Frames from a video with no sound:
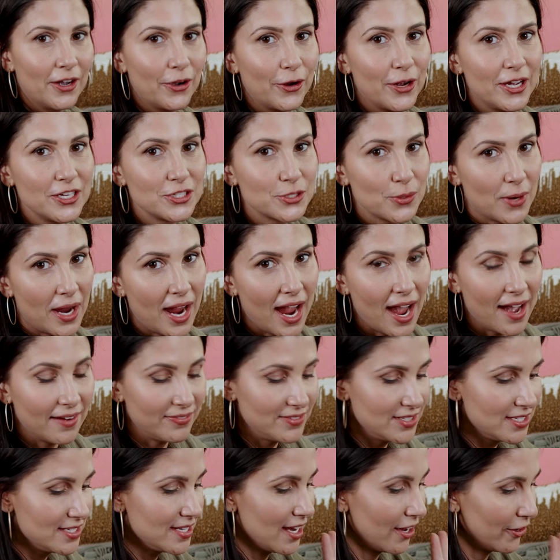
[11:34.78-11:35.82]
Okay, so I have
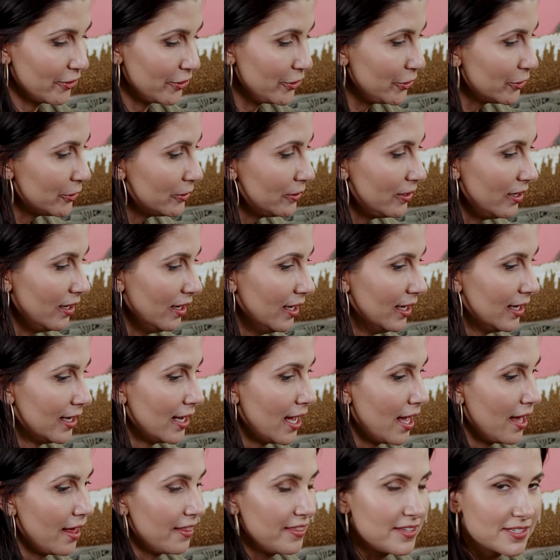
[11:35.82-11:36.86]
to tell you,
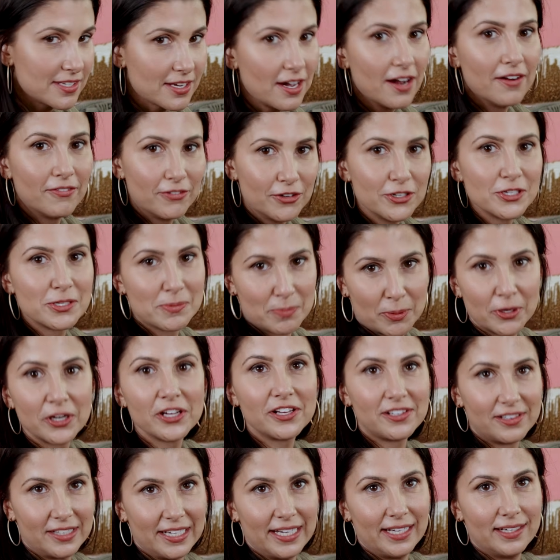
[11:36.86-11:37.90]
this cover is pretty
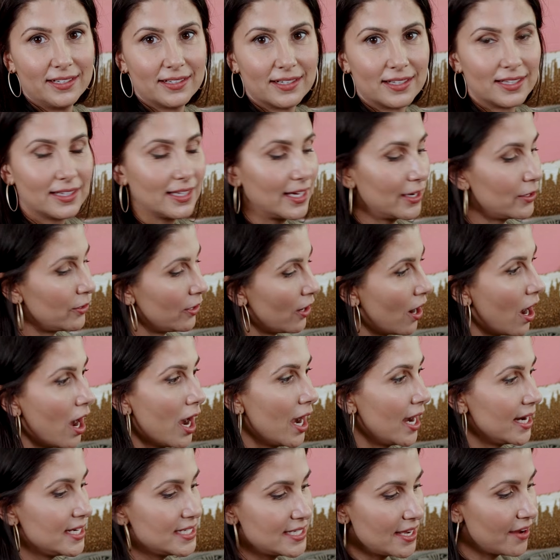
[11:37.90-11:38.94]
clean. Like,
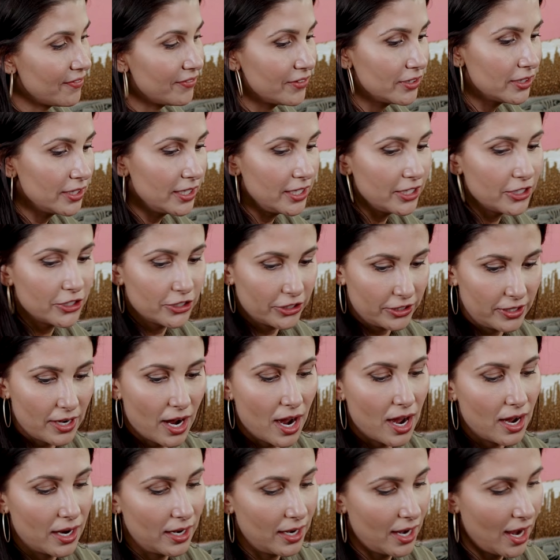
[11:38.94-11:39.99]
I definitely could
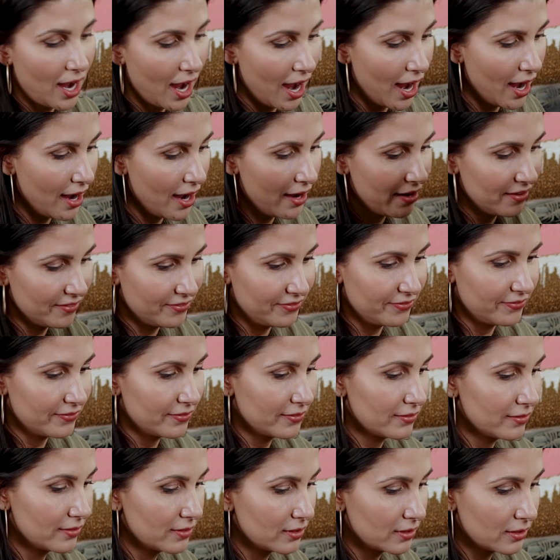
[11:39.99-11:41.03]
not have,
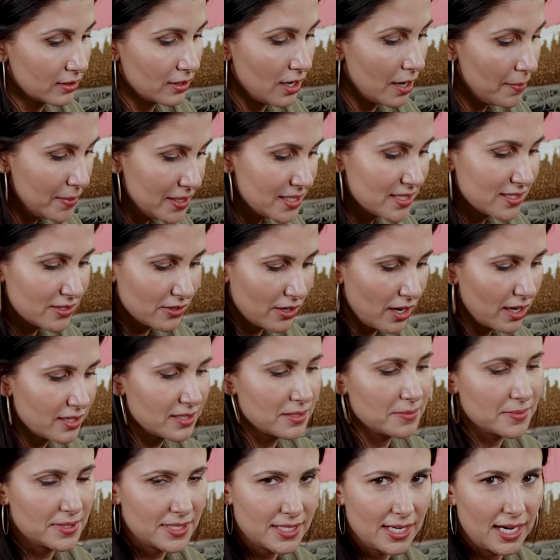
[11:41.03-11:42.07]
I mean, it's still got
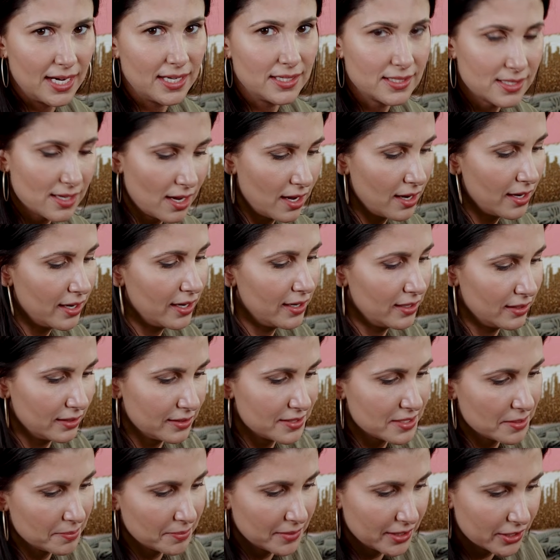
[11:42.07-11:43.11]
some stains on it and
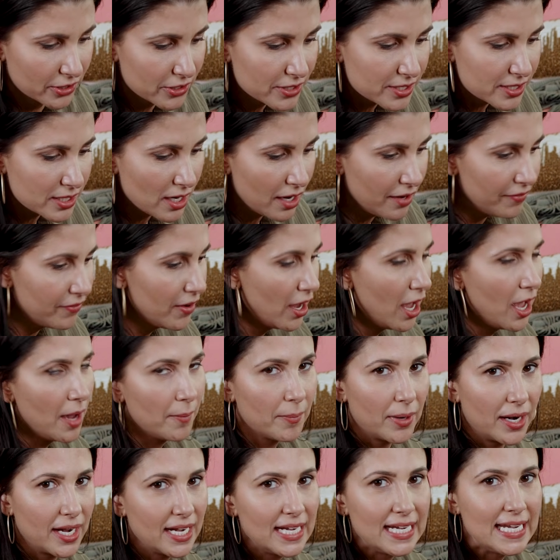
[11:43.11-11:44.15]
some little stuff,
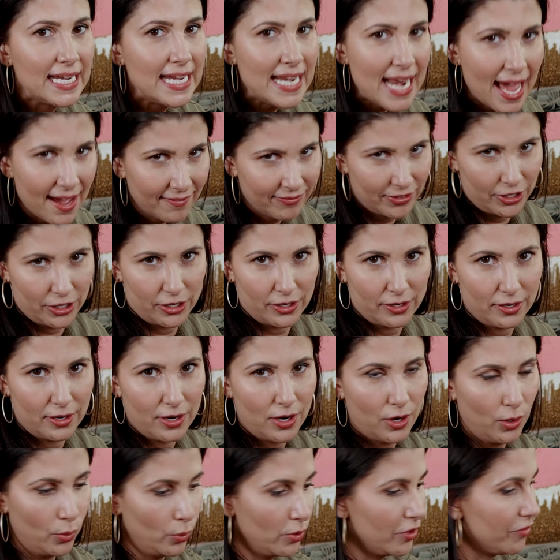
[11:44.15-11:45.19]
but I never
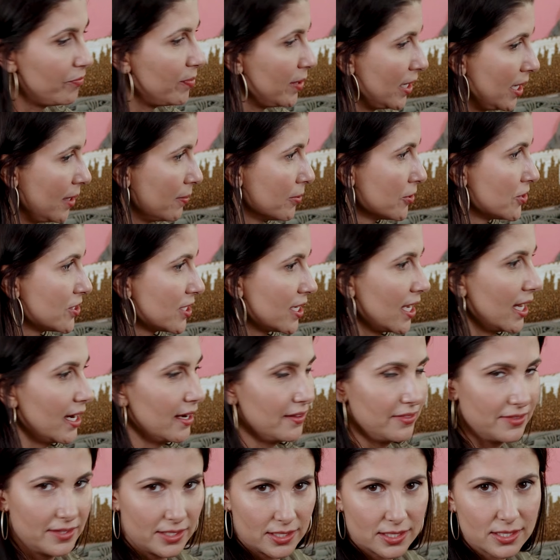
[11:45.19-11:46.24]
would have been able to get
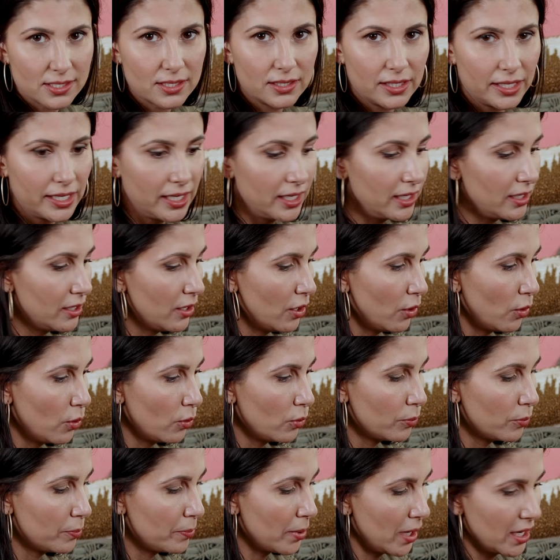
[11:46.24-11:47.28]
it this clean
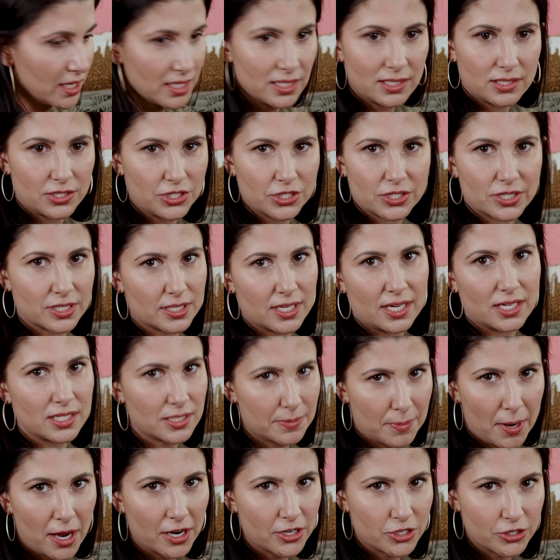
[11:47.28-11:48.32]
by just like
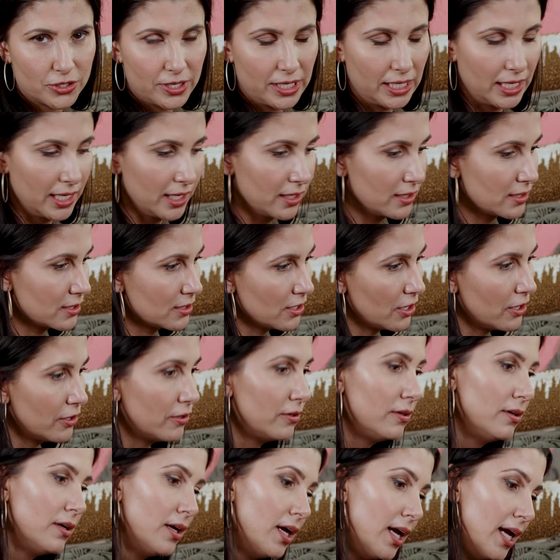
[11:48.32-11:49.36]
spot treating it.
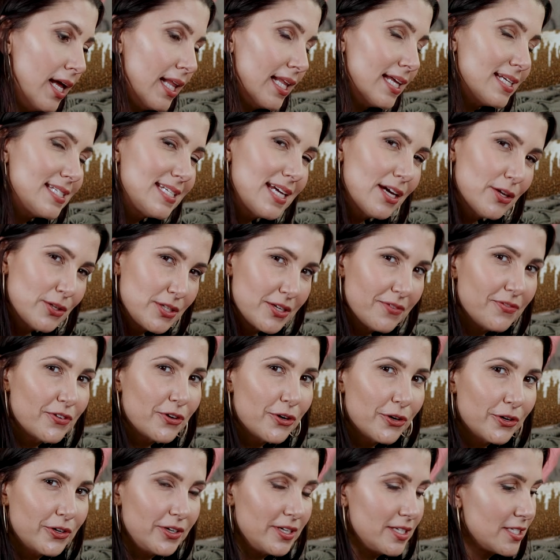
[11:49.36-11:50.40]
So let's see how
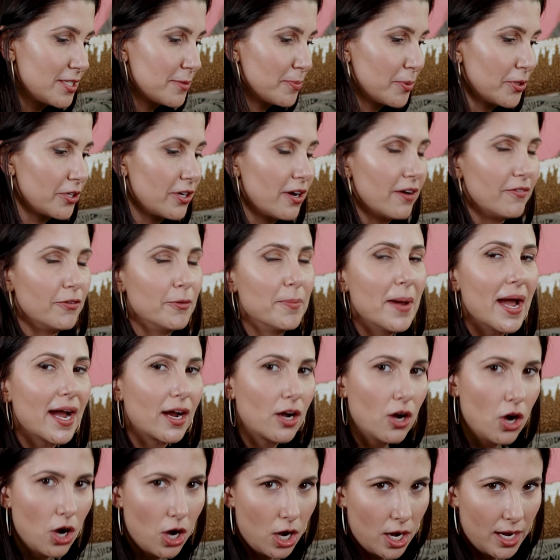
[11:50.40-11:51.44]
difficult it is to put the cover back
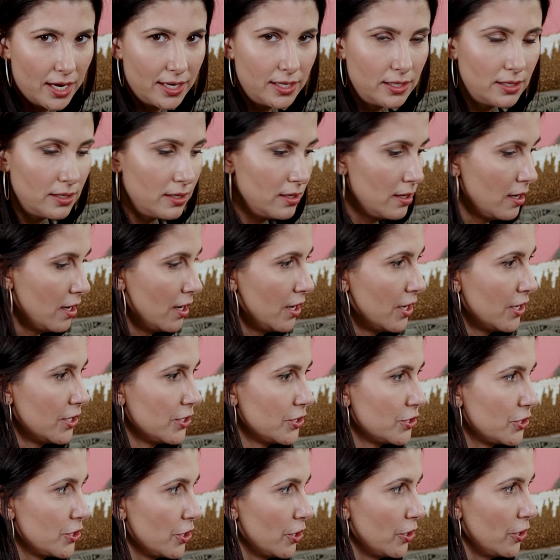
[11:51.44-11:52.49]
on,
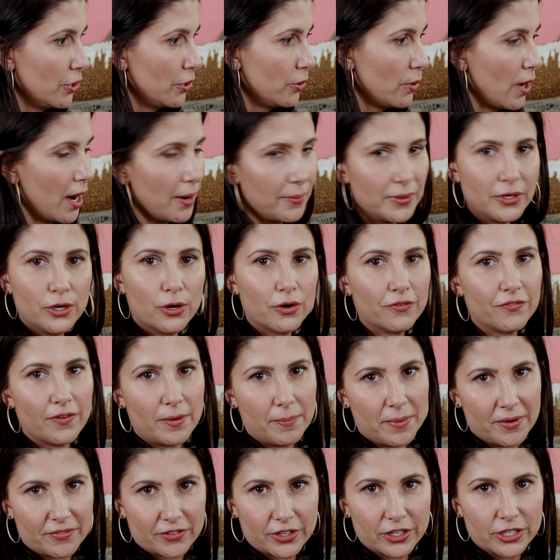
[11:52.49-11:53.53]
so I would know if
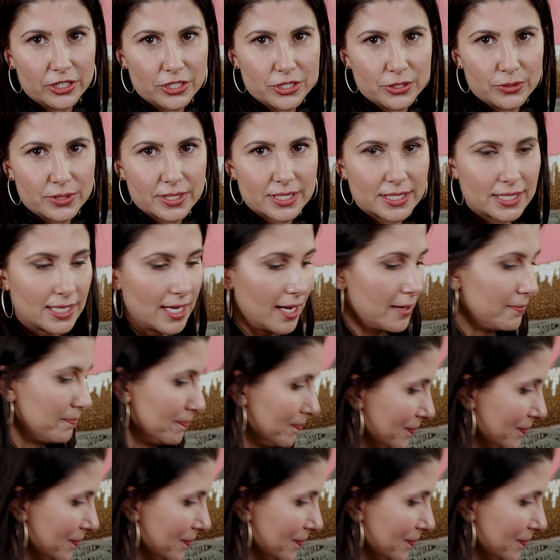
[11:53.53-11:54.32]
I'm ever gonna do this again.